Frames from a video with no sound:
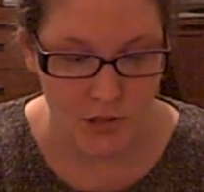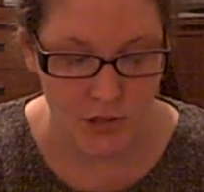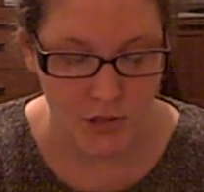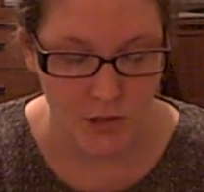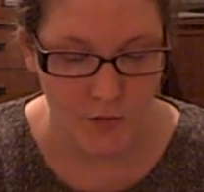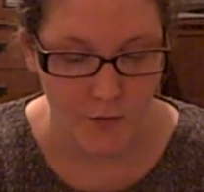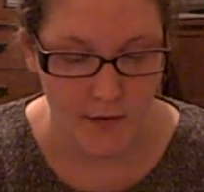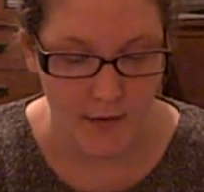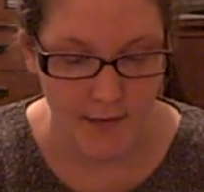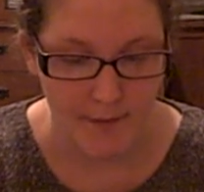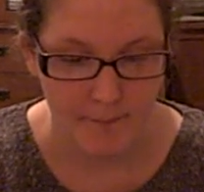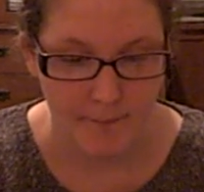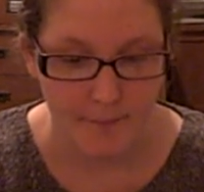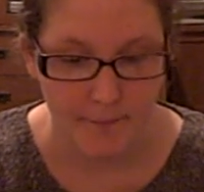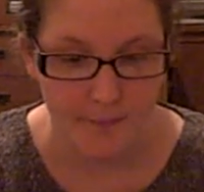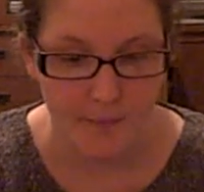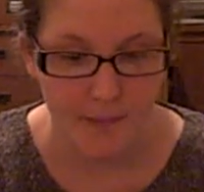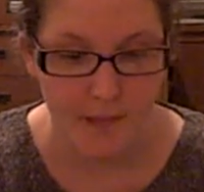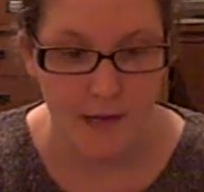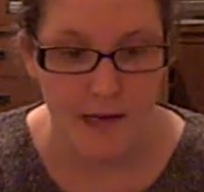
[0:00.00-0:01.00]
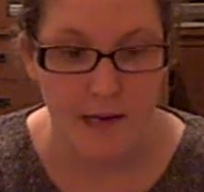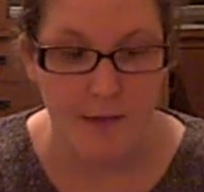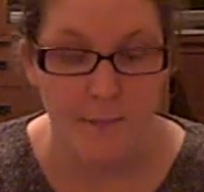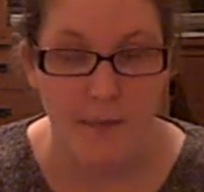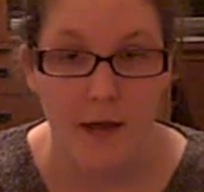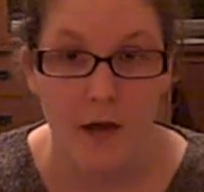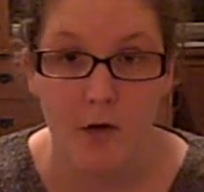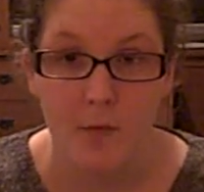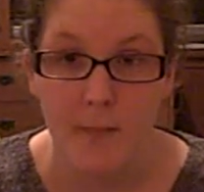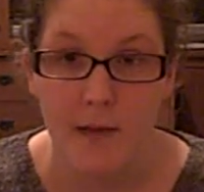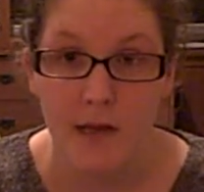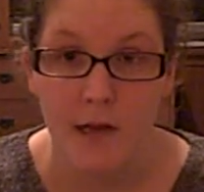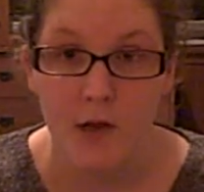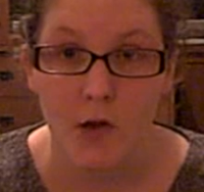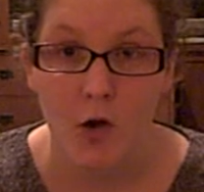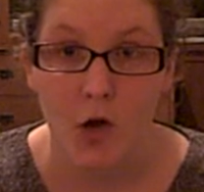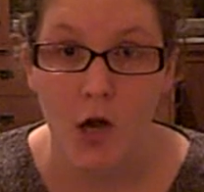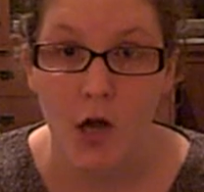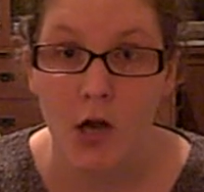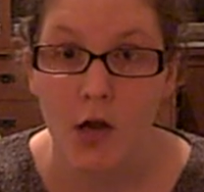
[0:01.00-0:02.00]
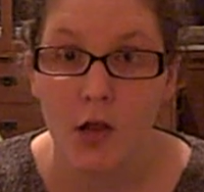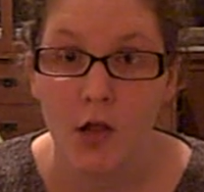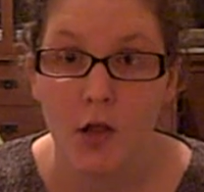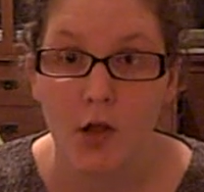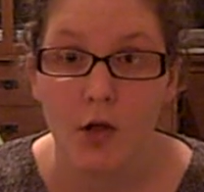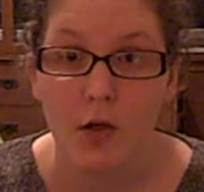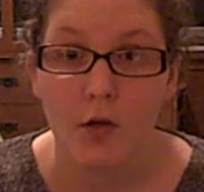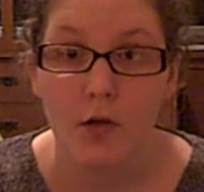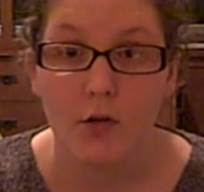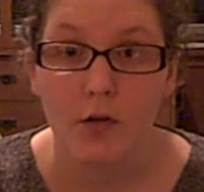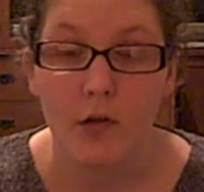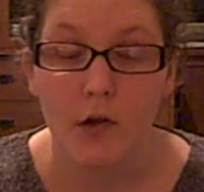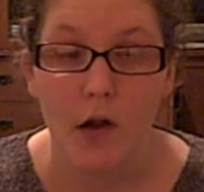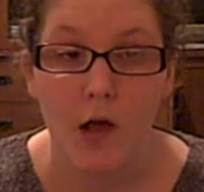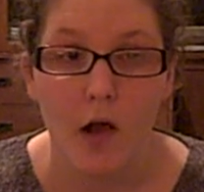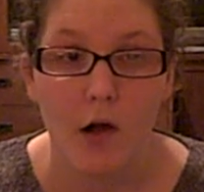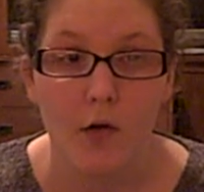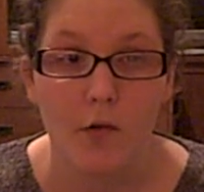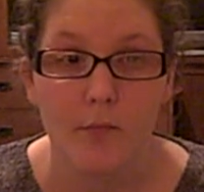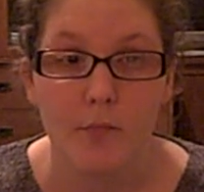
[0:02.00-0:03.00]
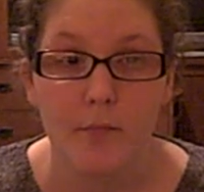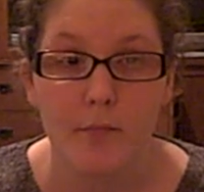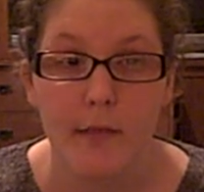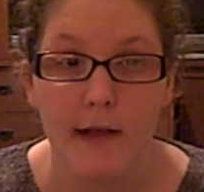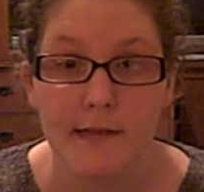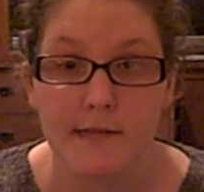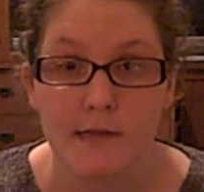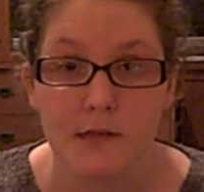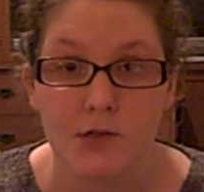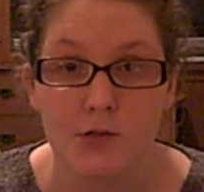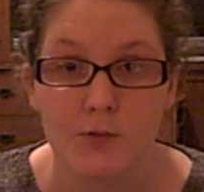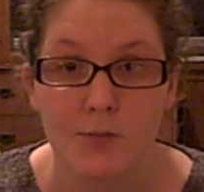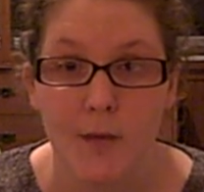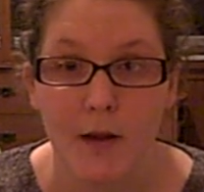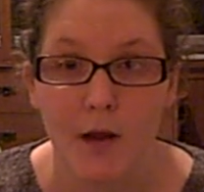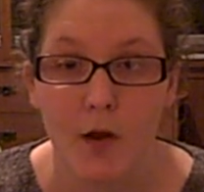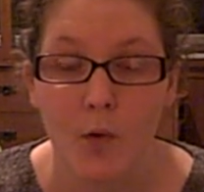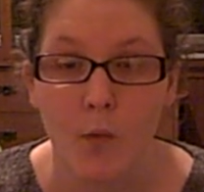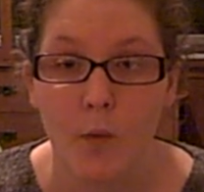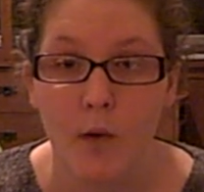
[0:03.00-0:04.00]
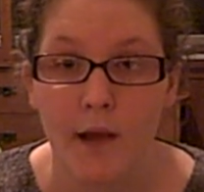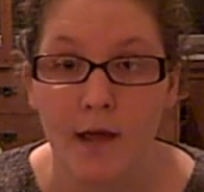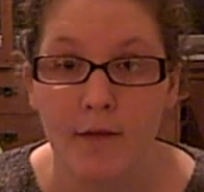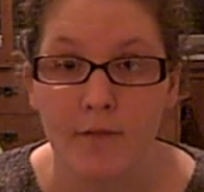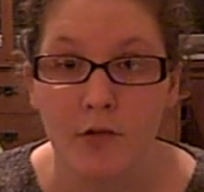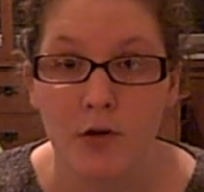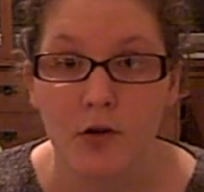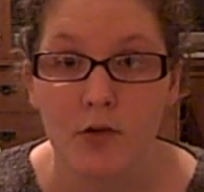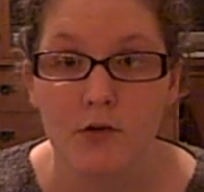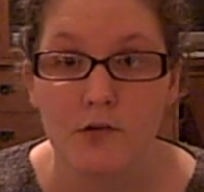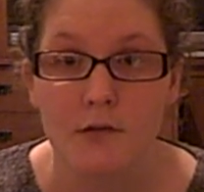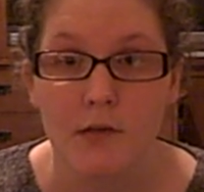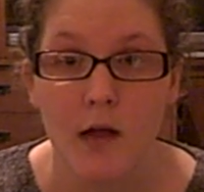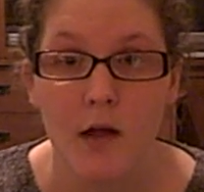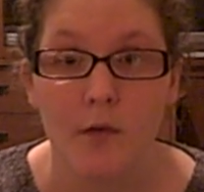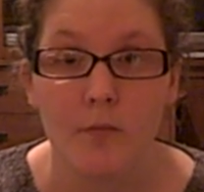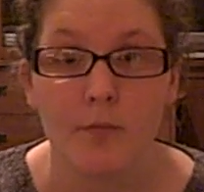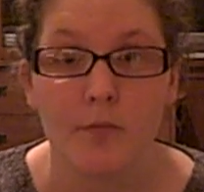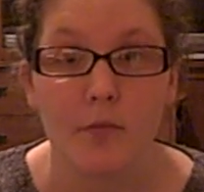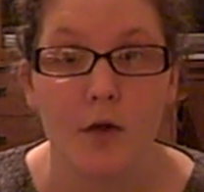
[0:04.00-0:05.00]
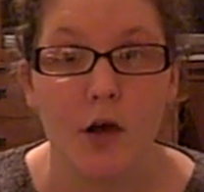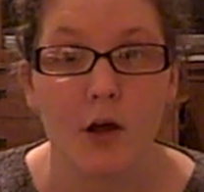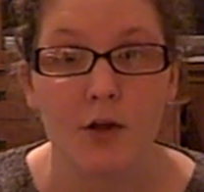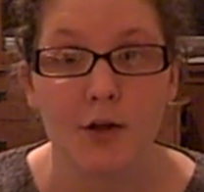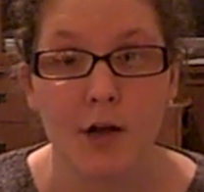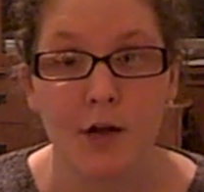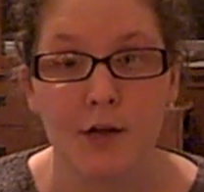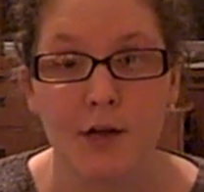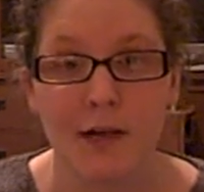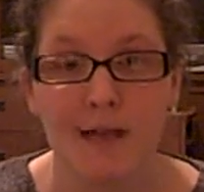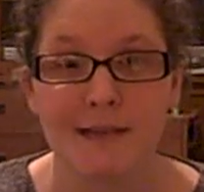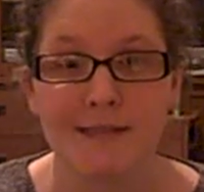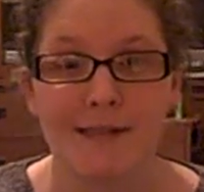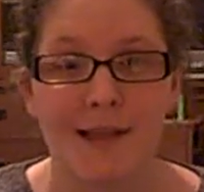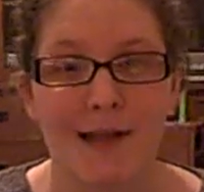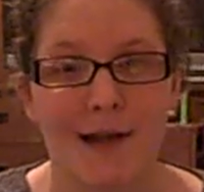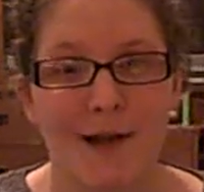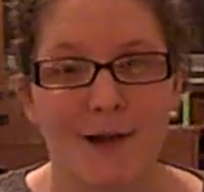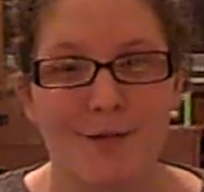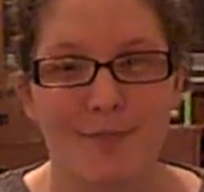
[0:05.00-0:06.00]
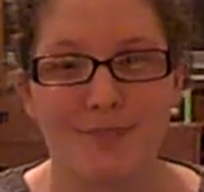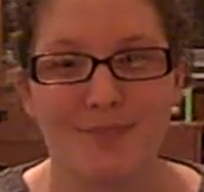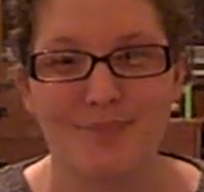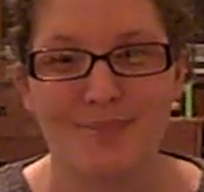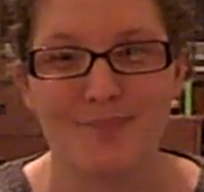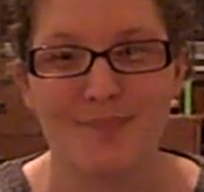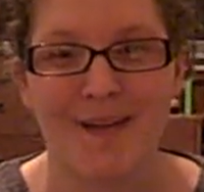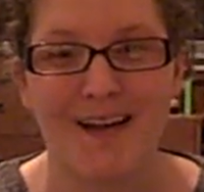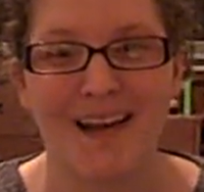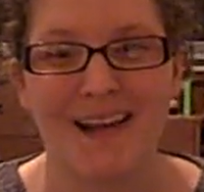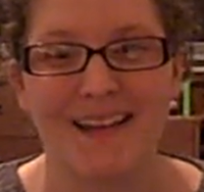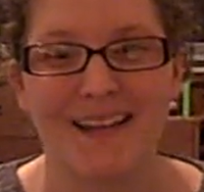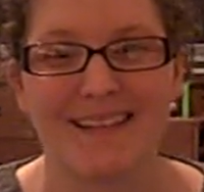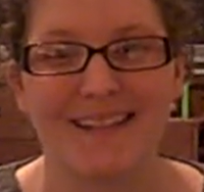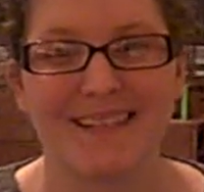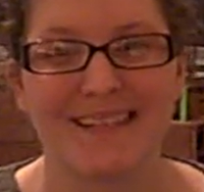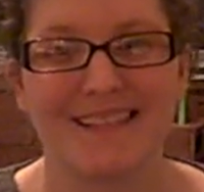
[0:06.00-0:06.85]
to um, email me or you know, message me or whatever. So I'll talk to you guys later. Bye.